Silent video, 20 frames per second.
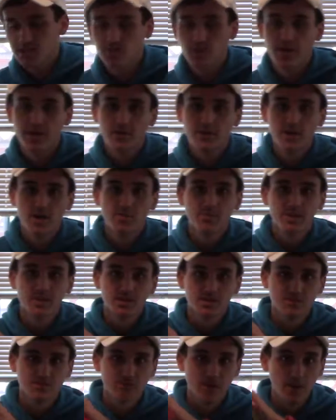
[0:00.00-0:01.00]
Red Hood helmet
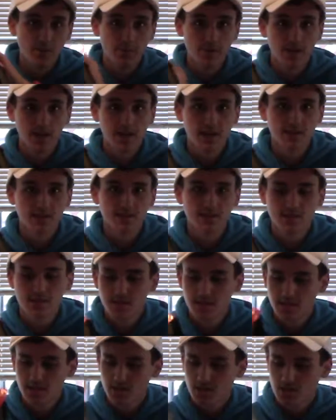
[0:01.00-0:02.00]
is
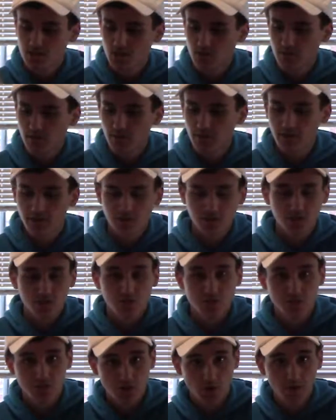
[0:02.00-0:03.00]
fiberglass, so if I were to
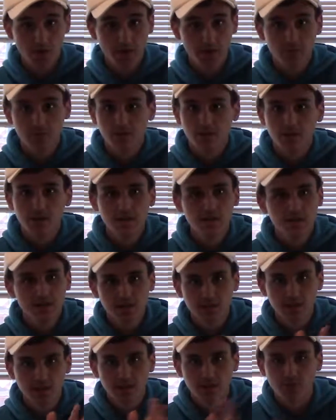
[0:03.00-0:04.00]
just throw it, it would
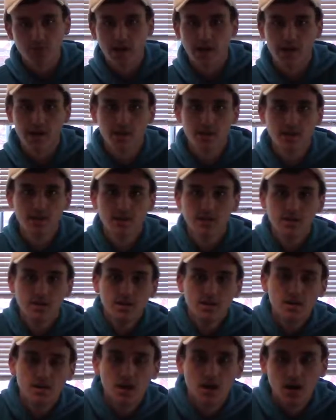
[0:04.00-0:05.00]
easily crack.
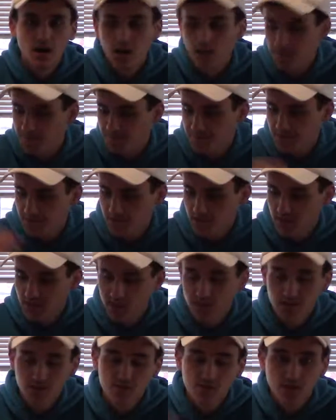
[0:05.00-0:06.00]
This
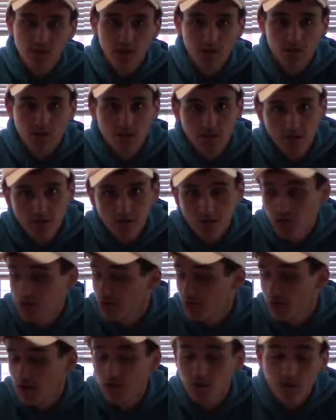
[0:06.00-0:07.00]
is a
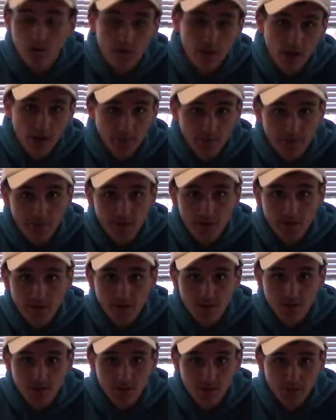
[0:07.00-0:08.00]
$200 helmet right
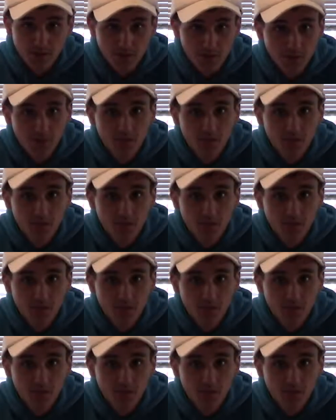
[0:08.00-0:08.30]
there, so